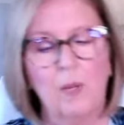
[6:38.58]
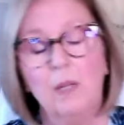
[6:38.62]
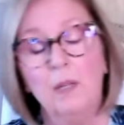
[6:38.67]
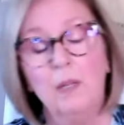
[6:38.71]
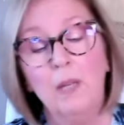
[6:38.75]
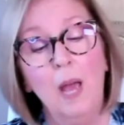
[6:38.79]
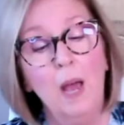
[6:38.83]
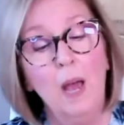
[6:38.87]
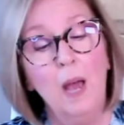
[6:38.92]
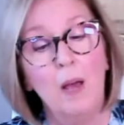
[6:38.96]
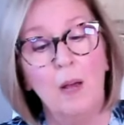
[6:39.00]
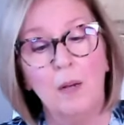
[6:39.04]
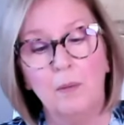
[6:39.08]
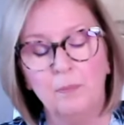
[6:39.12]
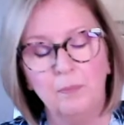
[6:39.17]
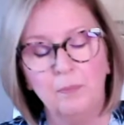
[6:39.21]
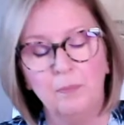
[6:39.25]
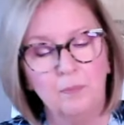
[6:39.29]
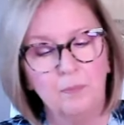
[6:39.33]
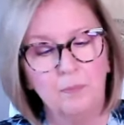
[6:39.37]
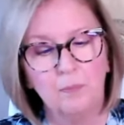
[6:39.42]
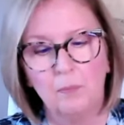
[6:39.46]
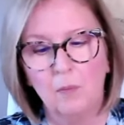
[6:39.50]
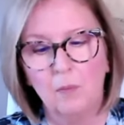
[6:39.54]
Yeah.
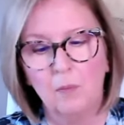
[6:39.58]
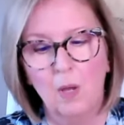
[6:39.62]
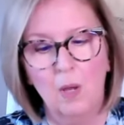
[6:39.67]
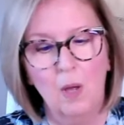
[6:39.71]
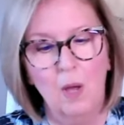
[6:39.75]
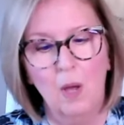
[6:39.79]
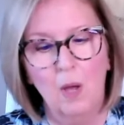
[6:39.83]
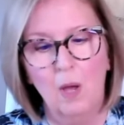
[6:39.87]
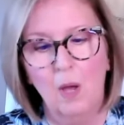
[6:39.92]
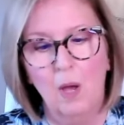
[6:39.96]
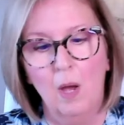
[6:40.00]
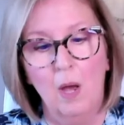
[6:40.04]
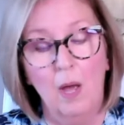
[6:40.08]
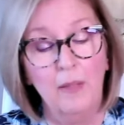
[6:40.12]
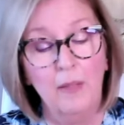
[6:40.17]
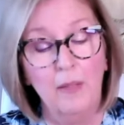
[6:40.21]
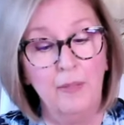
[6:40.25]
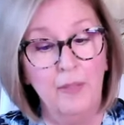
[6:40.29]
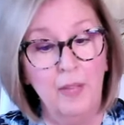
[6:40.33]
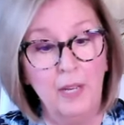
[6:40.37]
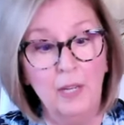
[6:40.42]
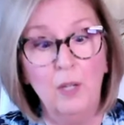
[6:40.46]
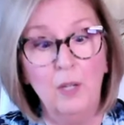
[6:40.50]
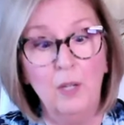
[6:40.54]
I
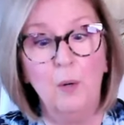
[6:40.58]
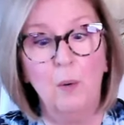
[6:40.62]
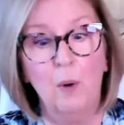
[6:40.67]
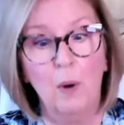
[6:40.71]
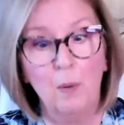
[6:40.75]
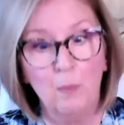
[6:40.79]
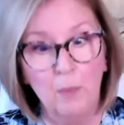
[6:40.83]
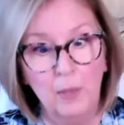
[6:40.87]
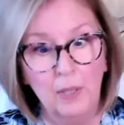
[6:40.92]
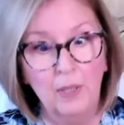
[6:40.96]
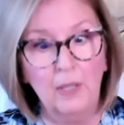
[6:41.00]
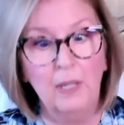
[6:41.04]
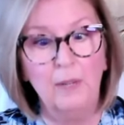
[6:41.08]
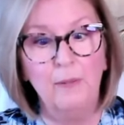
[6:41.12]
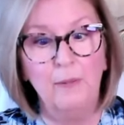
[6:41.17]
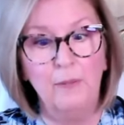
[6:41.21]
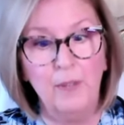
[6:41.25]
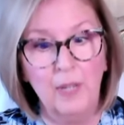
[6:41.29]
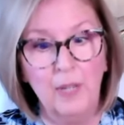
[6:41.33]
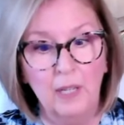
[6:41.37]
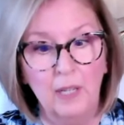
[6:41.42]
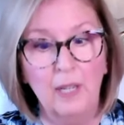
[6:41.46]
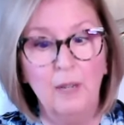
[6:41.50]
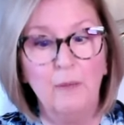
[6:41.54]
think you are really
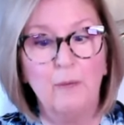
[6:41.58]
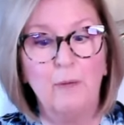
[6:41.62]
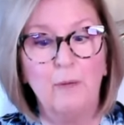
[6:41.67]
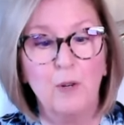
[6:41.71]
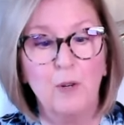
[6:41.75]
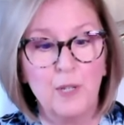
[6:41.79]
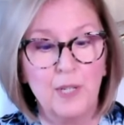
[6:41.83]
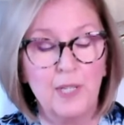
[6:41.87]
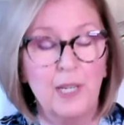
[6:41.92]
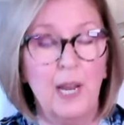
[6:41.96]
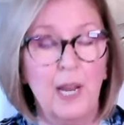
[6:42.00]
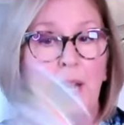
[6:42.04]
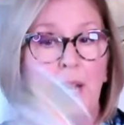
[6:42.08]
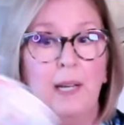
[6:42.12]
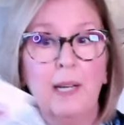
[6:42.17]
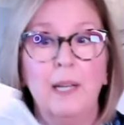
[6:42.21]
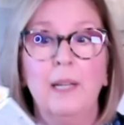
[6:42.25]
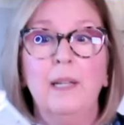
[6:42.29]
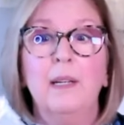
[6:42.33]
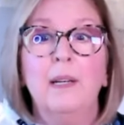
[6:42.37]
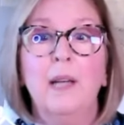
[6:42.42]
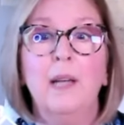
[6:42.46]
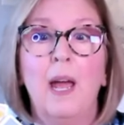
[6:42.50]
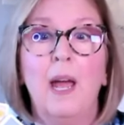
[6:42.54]
feeling
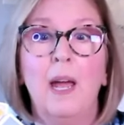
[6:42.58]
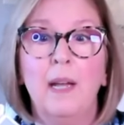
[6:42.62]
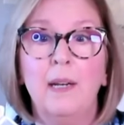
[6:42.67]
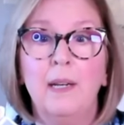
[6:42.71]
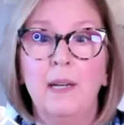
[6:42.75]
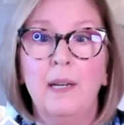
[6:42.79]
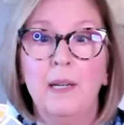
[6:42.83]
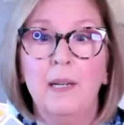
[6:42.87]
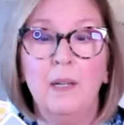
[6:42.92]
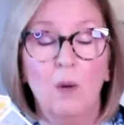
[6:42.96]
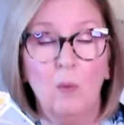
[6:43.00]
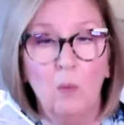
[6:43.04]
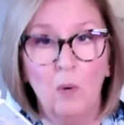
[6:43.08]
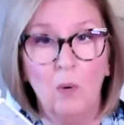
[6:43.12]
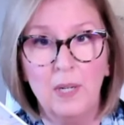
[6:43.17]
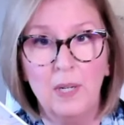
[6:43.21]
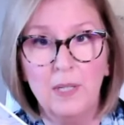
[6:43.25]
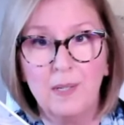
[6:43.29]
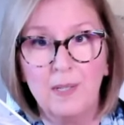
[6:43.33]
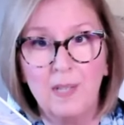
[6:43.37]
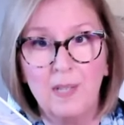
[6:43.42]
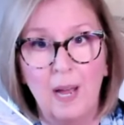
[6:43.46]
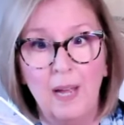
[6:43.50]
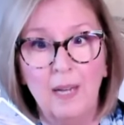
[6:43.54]
forsaken and in a
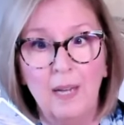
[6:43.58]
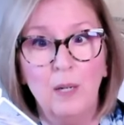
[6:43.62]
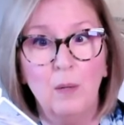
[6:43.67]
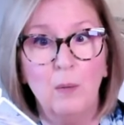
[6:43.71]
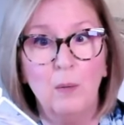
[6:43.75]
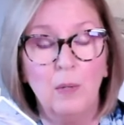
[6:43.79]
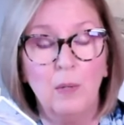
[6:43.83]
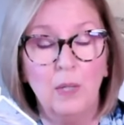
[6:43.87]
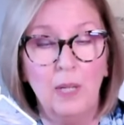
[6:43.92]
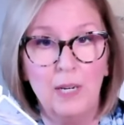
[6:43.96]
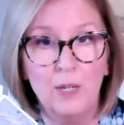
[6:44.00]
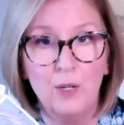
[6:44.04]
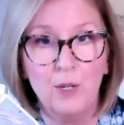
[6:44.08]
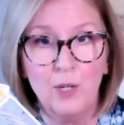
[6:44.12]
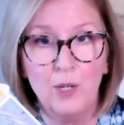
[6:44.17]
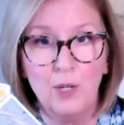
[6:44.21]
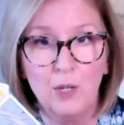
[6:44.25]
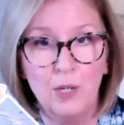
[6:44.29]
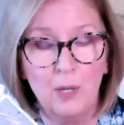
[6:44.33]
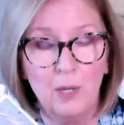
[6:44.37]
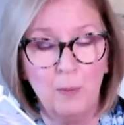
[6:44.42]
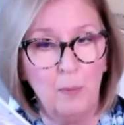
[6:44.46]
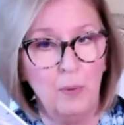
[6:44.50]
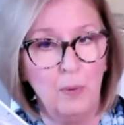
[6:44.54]
one-sided
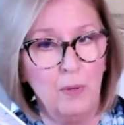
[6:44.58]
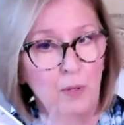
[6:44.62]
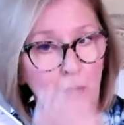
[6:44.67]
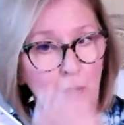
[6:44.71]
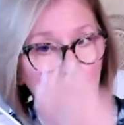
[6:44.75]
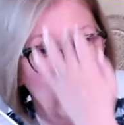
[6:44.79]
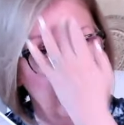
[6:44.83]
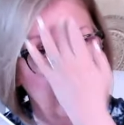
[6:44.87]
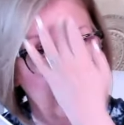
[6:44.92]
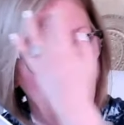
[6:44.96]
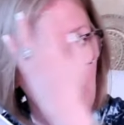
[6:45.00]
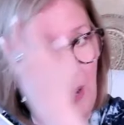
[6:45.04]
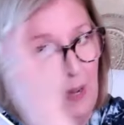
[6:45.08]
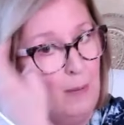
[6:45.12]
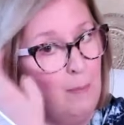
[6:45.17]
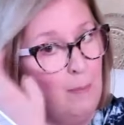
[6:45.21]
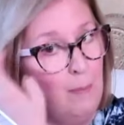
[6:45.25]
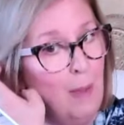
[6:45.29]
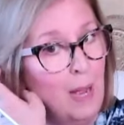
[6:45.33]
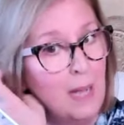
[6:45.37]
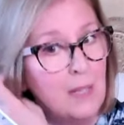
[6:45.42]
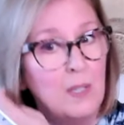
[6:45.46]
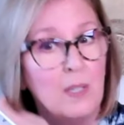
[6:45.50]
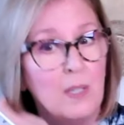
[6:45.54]
relationship with your divine
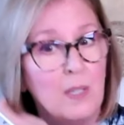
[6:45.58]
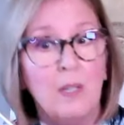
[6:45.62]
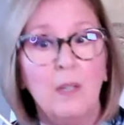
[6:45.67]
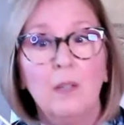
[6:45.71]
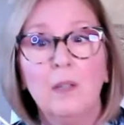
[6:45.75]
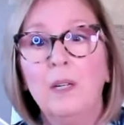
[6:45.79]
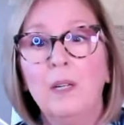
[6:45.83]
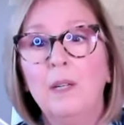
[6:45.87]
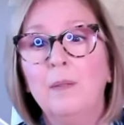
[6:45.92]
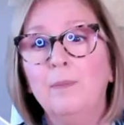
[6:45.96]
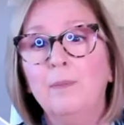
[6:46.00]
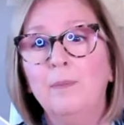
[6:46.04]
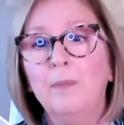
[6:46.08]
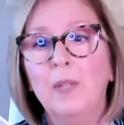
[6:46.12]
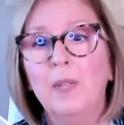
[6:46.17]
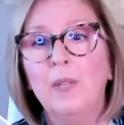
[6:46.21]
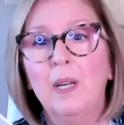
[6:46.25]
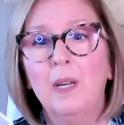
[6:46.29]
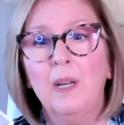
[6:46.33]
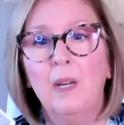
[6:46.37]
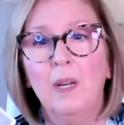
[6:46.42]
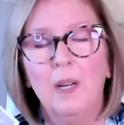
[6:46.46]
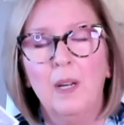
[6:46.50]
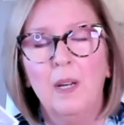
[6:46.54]
masculine.
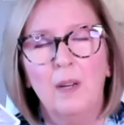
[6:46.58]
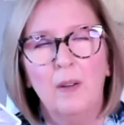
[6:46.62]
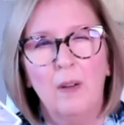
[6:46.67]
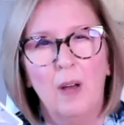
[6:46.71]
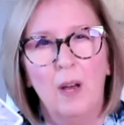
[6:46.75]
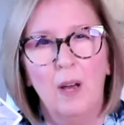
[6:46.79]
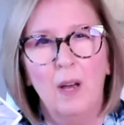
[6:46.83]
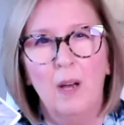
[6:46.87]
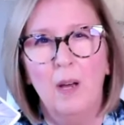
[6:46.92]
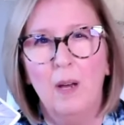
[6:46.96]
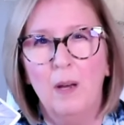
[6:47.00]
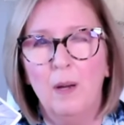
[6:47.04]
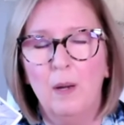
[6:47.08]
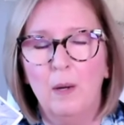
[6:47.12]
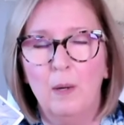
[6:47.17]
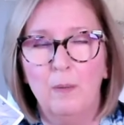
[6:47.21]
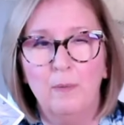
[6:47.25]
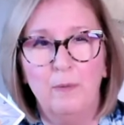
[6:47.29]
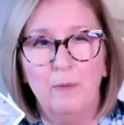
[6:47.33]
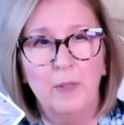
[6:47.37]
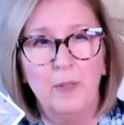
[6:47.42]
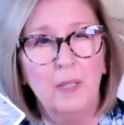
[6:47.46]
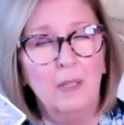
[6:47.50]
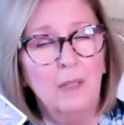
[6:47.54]
Um,
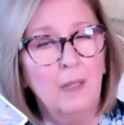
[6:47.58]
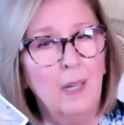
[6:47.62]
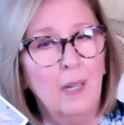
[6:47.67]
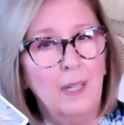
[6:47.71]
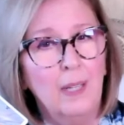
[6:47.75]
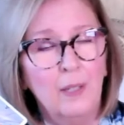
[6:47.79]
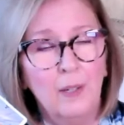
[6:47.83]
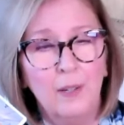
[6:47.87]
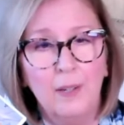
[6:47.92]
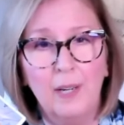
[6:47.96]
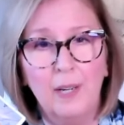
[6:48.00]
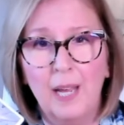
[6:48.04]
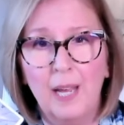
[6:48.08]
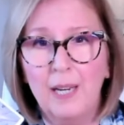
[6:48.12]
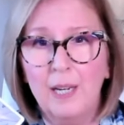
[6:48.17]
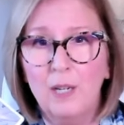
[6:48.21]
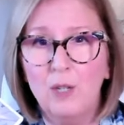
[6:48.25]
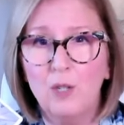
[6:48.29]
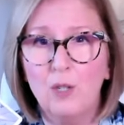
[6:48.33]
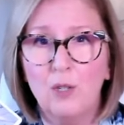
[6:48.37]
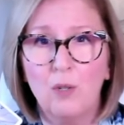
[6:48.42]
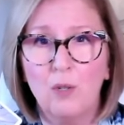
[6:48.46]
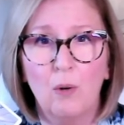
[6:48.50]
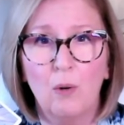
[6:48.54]
feeling like you're
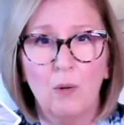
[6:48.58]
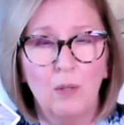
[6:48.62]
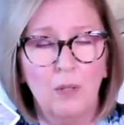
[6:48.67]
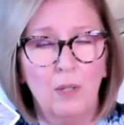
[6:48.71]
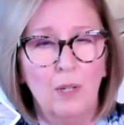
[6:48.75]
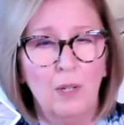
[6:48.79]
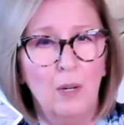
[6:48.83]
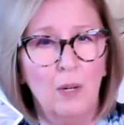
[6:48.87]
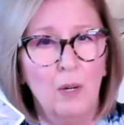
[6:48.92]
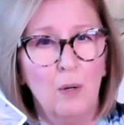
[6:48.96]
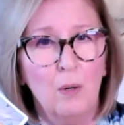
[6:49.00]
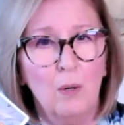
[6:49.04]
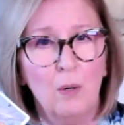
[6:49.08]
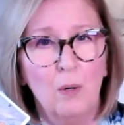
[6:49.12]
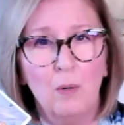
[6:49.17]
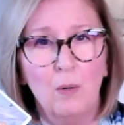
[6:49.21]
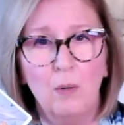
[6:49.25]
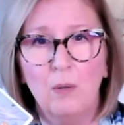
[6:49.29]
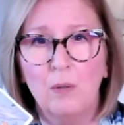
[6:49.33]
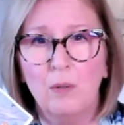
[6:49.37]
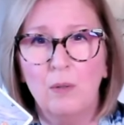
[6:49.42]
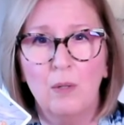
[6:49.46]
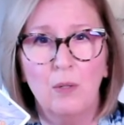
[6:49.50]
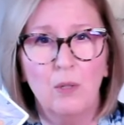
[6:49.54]
getting short, you
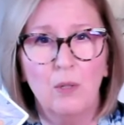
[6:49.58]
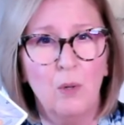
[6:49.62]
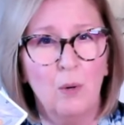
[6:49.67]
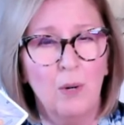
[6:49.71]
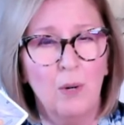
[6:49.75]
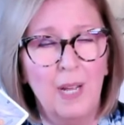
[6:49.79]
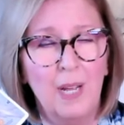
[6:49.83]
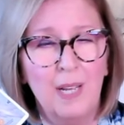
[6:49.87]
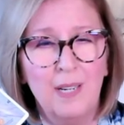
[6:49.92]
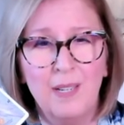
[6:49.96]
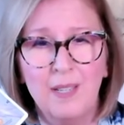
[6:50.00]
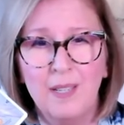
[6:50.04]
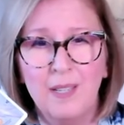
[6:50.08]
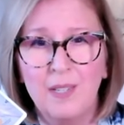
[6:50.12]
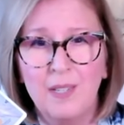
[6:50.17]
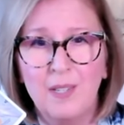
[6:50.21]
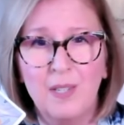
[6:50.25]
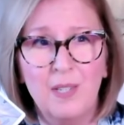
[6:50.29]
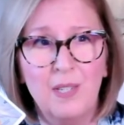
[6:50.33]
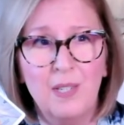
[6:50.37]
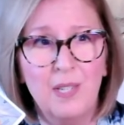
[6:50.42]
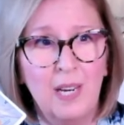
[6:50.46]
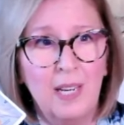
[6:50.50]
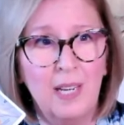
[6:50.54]
know, the short end of the
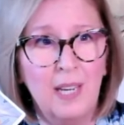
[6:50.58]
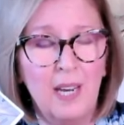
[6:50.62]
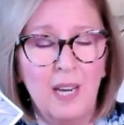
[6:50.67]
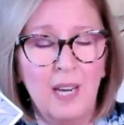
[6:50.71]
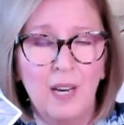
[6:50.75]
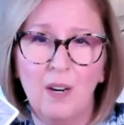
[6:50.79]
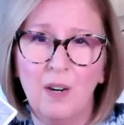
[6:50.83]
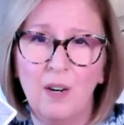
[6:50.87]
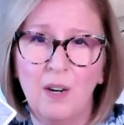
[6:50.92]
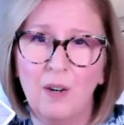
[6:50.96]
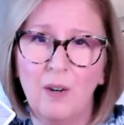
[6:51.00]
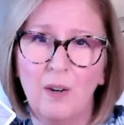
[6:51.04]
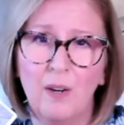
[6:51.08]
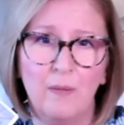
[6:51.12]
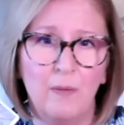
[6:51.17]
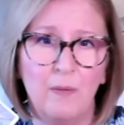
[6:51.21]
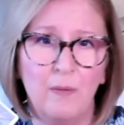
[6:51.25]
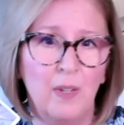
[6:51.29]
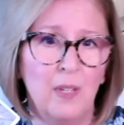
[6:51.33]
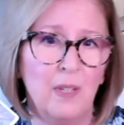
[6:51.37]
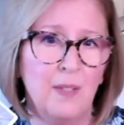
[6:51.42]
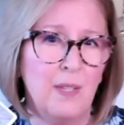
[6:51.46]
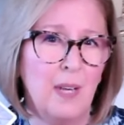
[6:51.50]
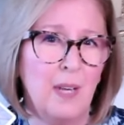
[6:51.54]
stick here. It
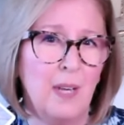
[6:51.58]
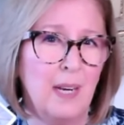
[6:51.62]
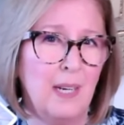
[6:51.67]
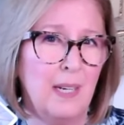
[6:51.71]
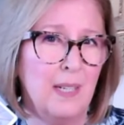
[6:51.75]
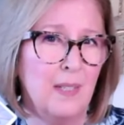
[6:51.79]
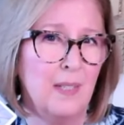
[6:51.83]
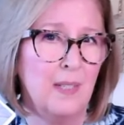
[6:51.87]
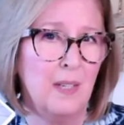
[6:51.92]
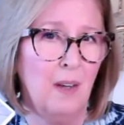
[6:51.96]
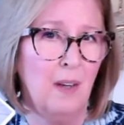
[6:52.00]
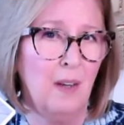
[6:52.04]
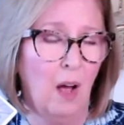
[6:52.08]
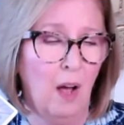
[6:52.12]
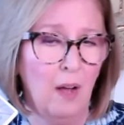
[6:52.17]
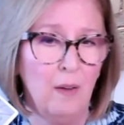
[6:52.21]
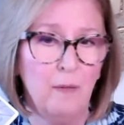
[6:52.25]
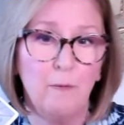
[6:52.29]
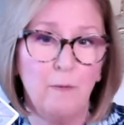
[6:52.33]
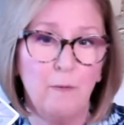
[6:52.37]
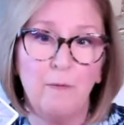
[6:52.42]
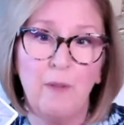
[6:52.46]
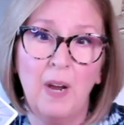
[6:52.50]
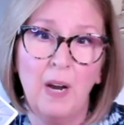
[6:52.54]
feels like it's an
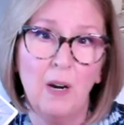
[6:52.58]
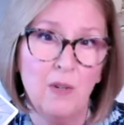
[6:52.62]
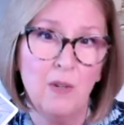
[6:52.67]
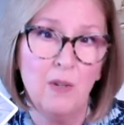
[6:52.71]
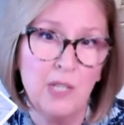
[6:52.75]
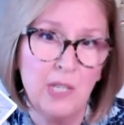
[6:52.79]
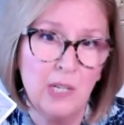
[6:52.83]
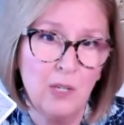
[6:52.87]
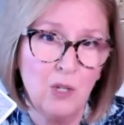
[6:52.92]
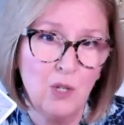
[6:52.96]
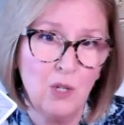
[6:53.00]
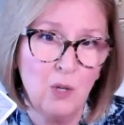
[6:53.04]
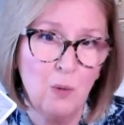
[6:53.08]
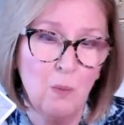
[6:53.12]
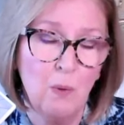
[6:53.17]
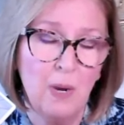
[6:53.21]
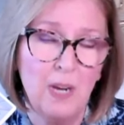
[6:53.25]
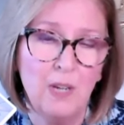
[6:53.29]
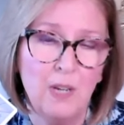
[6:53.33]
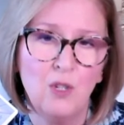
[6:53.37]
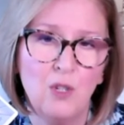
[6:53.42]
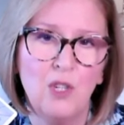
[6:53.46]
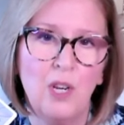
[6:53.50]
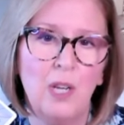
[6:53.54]
unfair
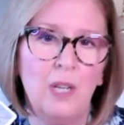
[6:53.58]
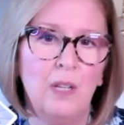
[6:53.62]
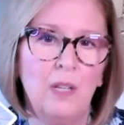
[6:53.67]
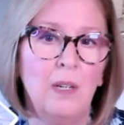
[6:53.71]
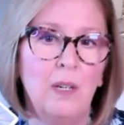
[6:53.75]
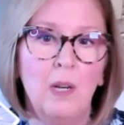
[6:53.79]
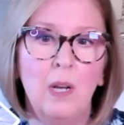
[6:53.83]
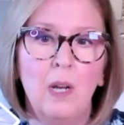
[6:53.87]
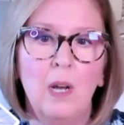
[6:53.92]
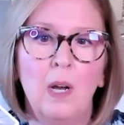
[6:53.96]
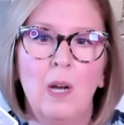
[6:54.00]
situation.